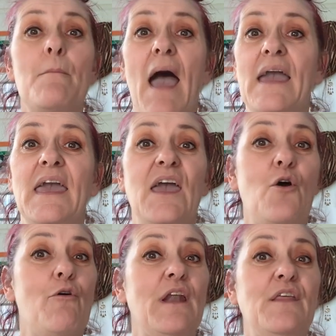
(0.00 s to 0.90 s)
packet
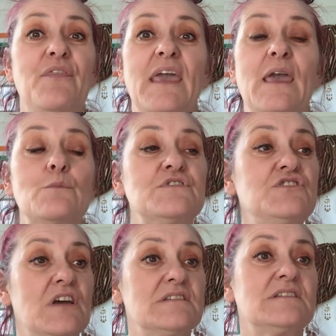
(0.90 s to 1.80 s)
or anything. It was
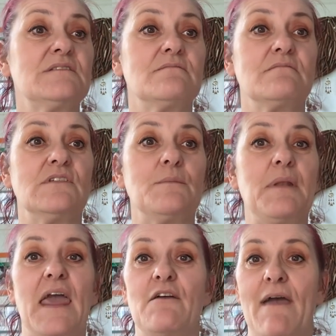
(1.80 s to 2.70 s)
just
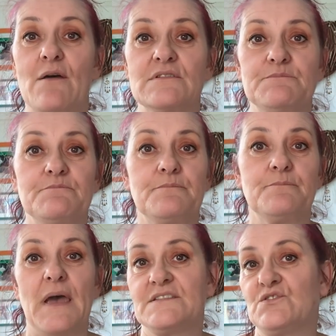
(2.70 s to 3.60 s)
play around
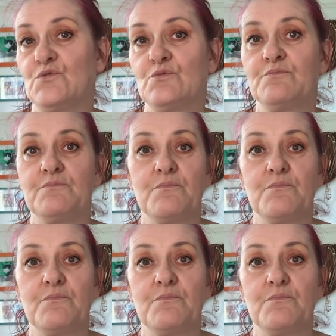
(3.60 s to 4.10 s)
pastel